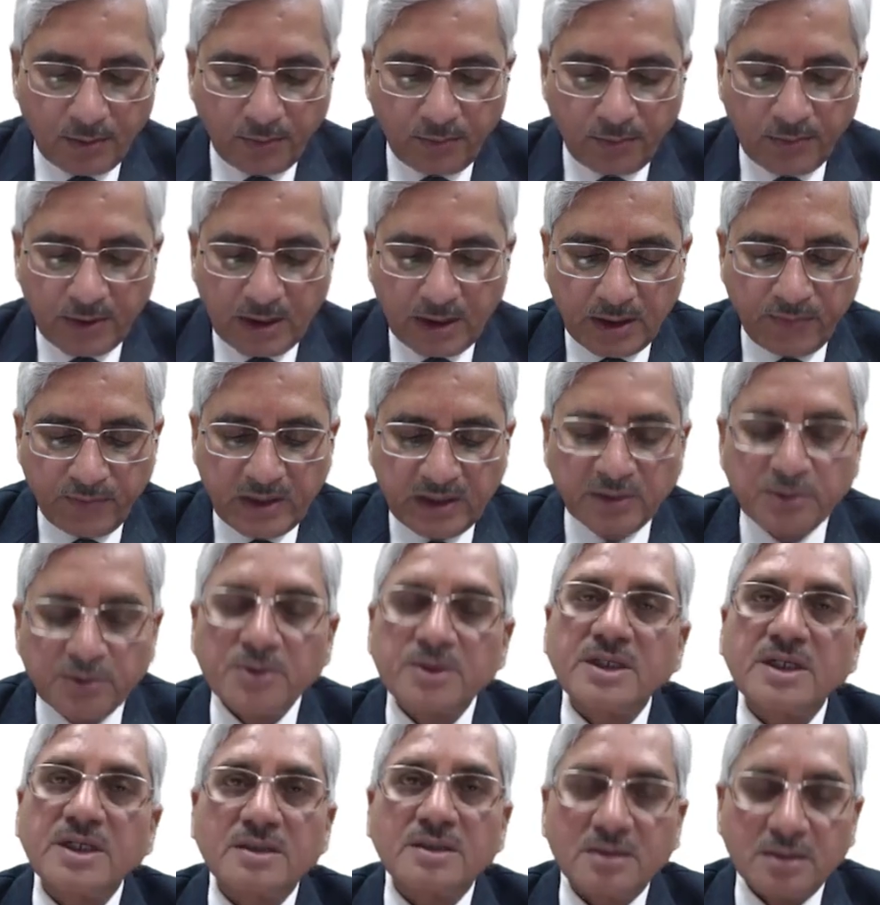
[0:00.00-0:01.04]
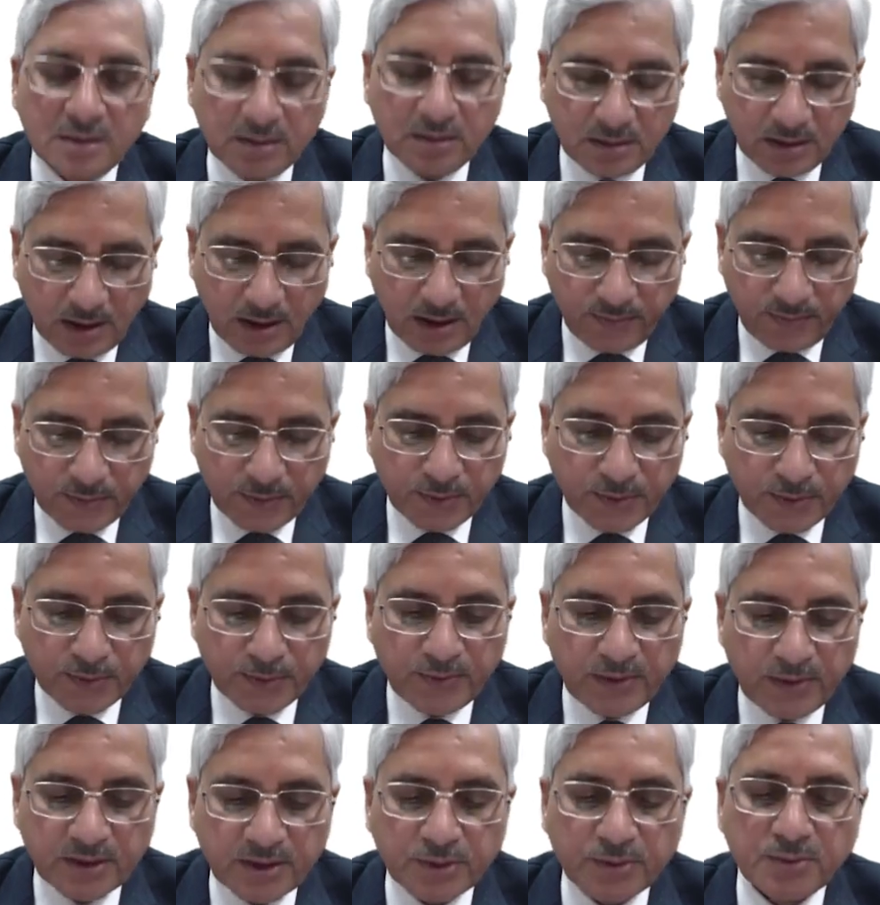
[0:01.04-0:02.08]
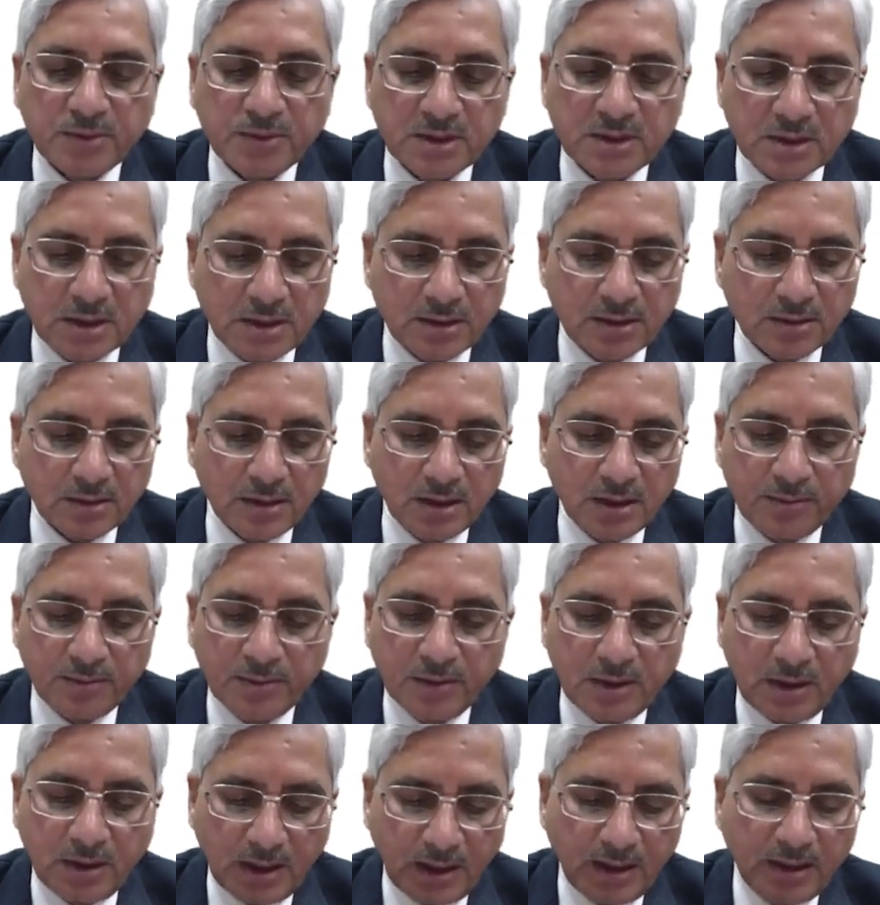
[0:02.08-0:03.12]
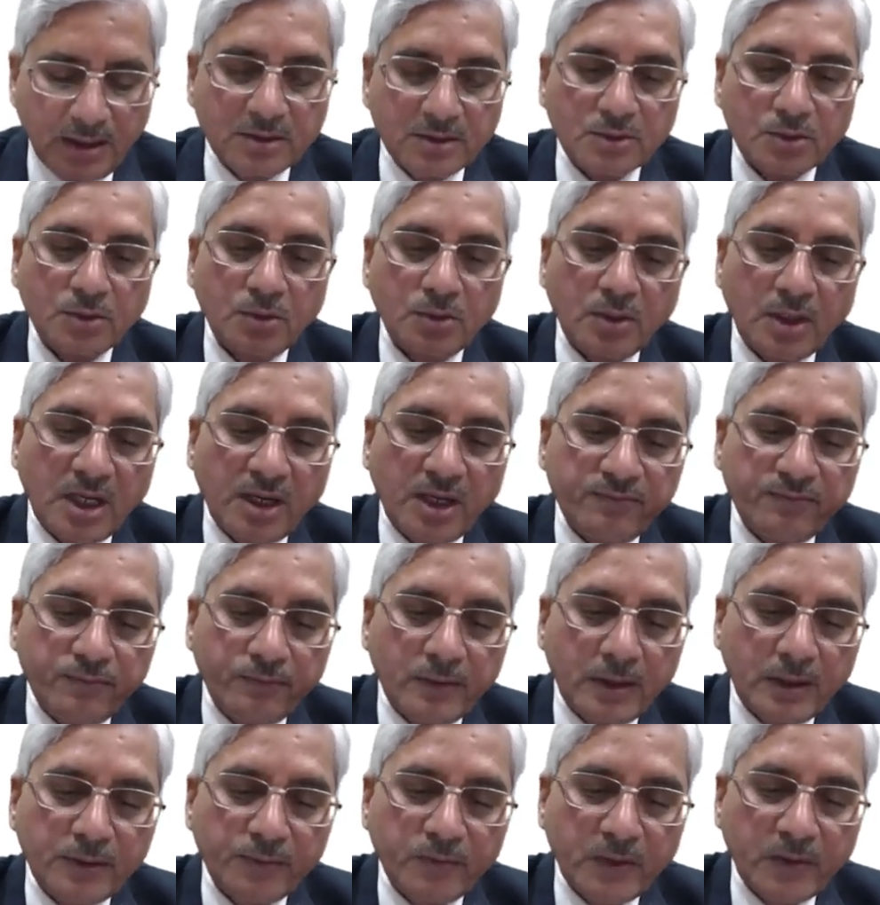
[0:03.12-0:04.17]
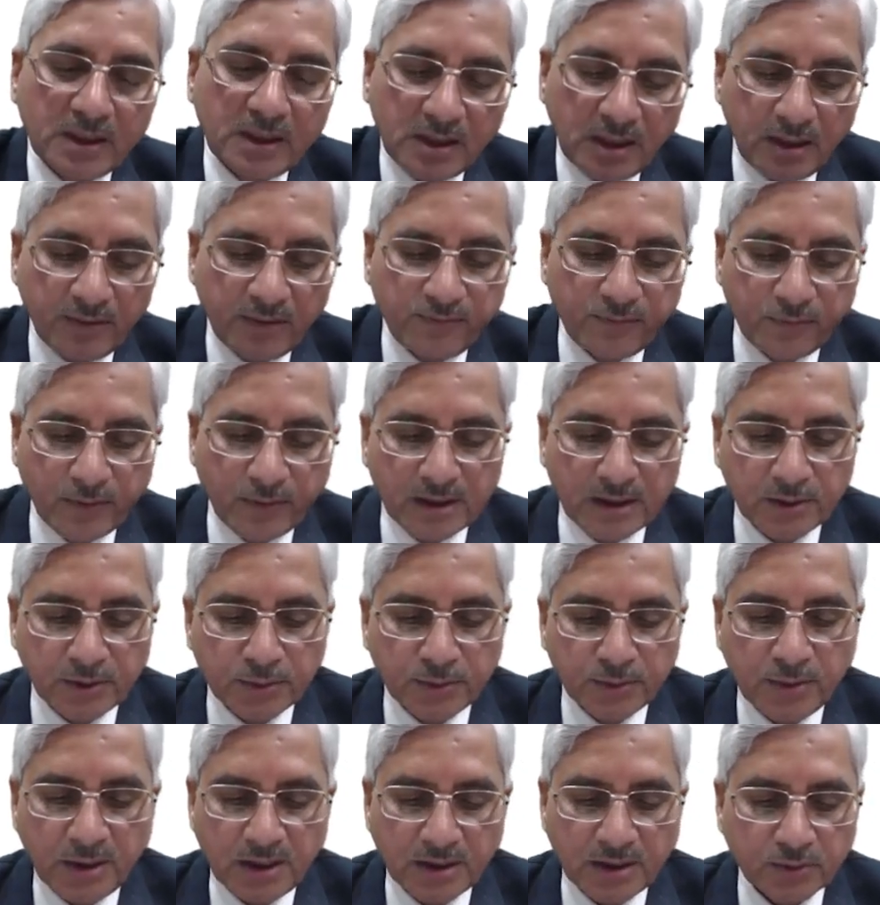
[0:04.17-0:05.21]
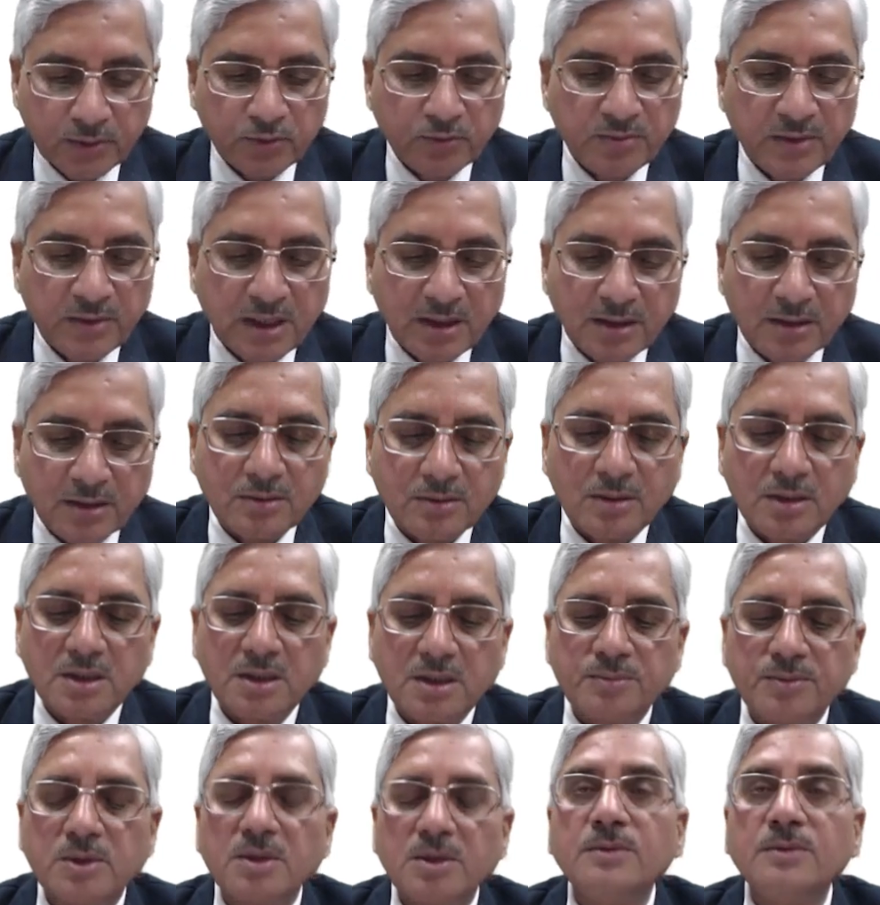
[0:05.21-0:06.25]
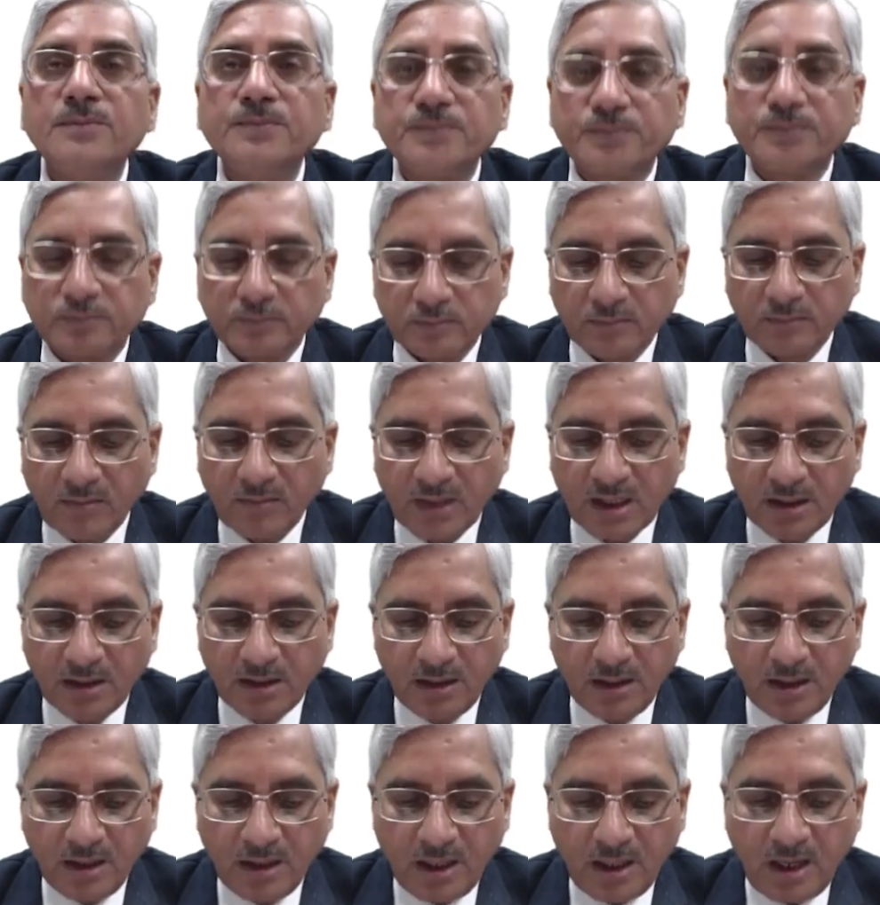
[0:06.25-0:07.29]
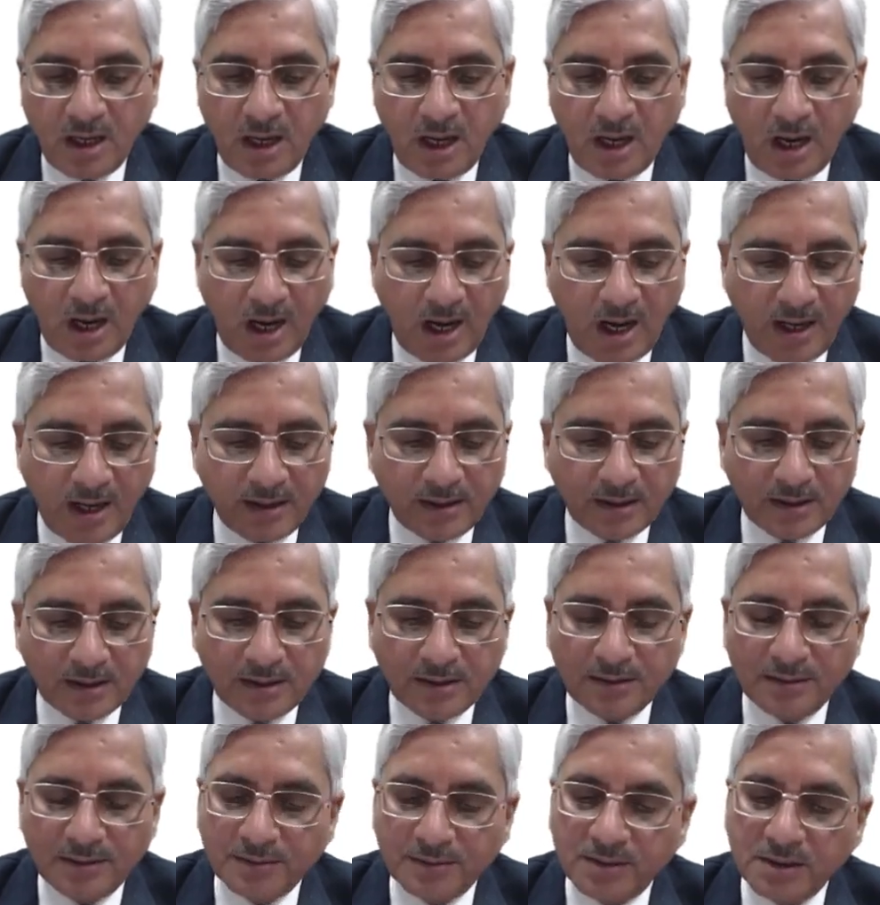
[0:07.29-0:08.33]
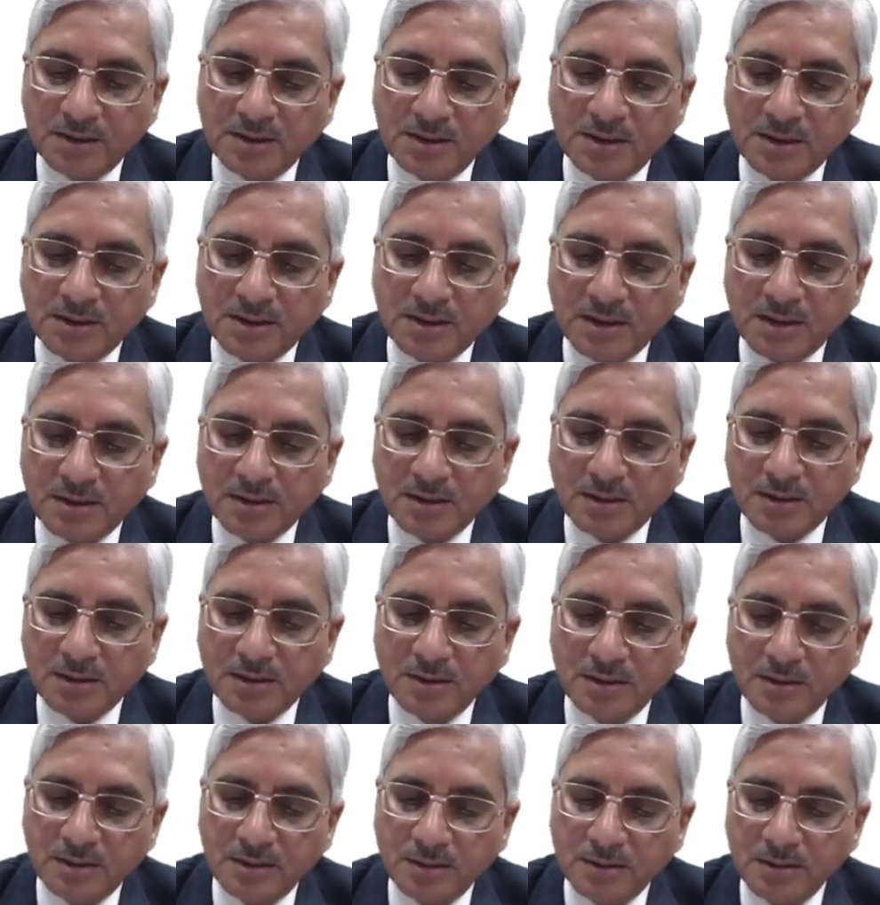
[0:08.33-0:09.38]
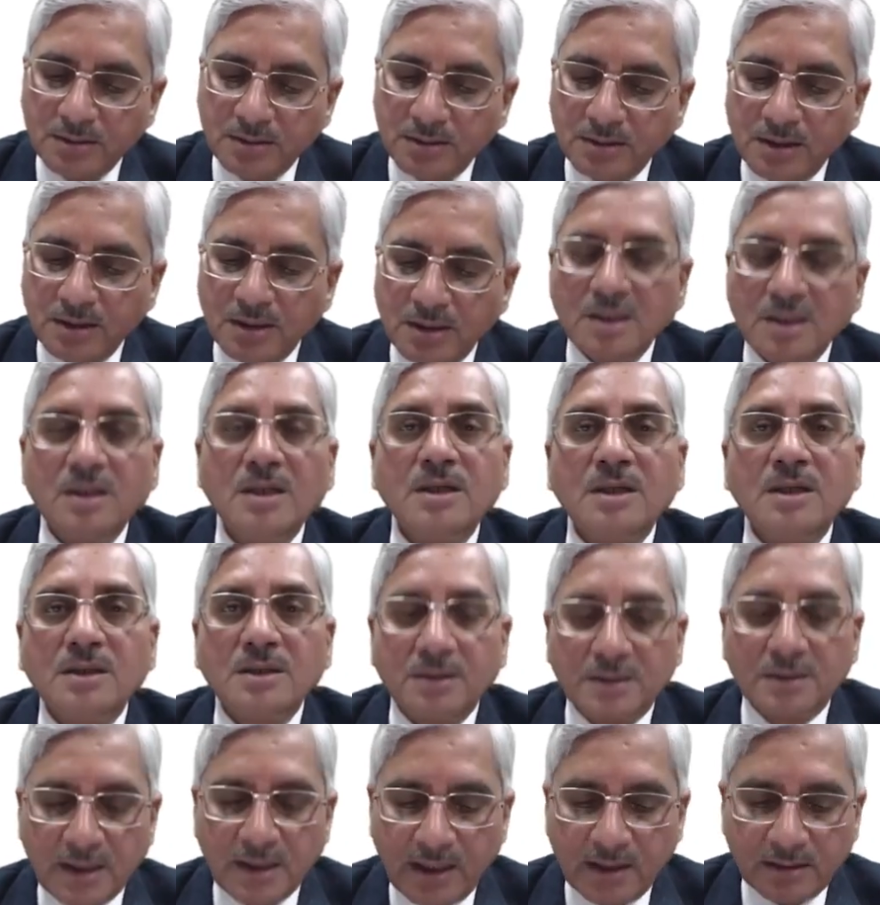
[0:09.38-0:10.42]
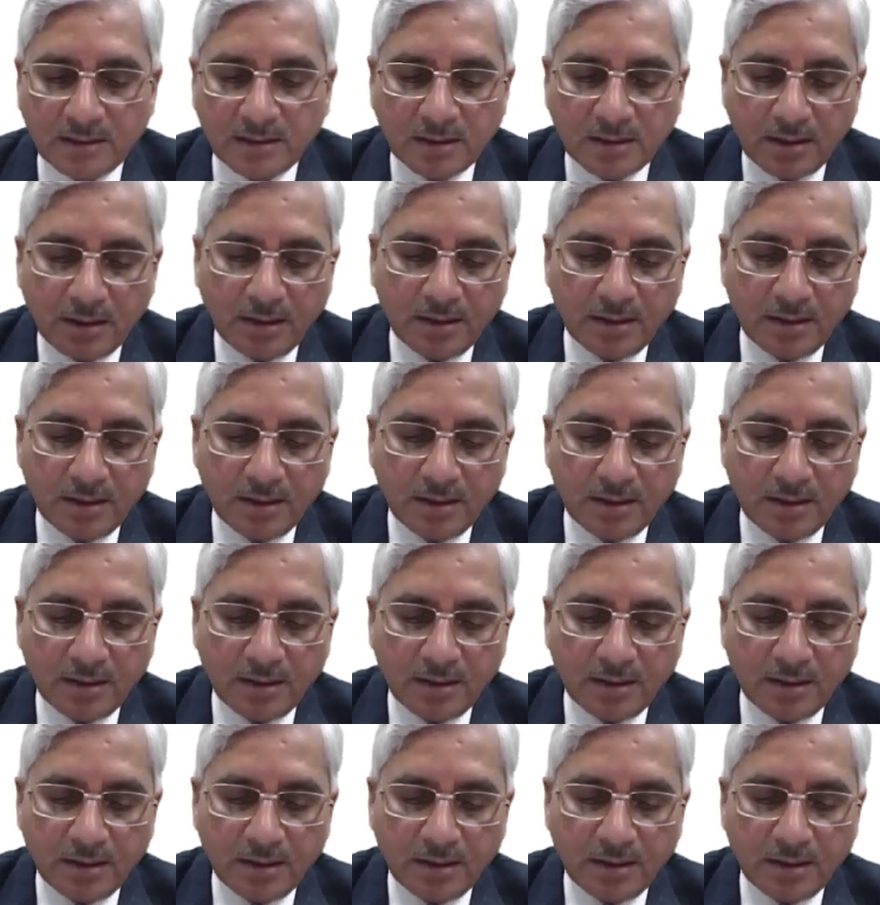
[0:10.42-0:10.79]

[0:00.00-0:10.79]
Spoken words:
we noted this F2 to H2 is controllable, and so F11, F12 has to be controllable, and this is its that